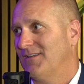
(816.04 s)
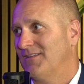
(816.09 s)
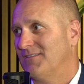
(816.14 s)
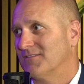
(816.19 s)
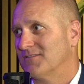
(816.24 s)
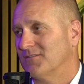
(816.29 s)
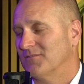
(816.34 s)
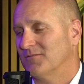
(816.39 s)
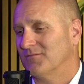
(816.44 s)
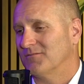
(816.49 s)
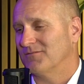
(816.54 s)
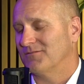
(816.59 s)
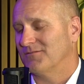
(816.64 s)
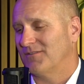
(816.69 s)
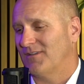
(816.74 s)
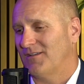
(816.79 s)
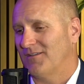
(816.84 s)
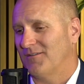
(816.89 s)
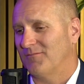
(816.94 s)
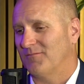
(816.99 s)
And so
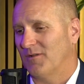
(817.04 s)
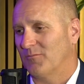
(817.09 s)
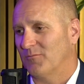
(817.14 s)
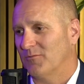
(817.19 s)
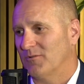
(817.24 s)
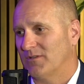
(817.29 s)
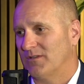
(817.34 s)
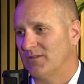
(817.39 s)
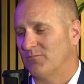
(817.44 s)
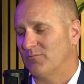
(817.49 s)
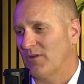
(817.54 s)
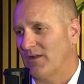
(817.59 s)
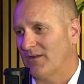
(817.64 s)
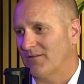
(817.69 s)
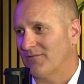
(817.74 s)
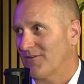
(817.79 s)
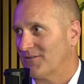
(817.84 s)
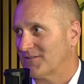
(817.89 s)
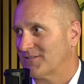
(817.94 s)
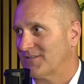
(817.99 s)
I'm really proud
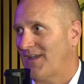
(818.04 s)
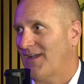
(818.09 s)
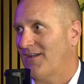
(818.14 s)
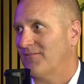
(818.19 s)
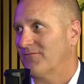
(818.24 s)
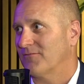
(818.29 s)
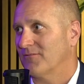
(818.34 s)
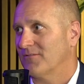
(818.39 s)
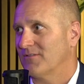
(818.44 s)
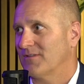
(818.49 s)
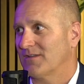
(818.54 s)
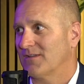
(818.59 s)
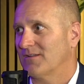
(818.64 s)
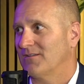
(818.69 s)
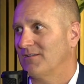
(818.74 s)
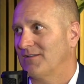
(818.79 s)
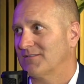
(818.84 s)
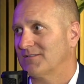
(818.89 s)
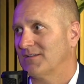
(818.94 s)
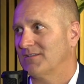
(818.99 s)
of our staff for thinking
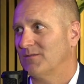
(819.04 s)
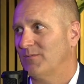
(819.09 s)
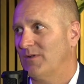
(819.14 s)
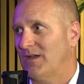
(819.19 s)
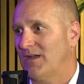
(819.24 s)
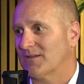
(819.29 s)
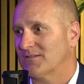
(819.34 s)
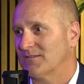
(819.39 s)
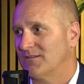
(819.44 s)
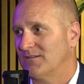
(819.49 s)
outside the box.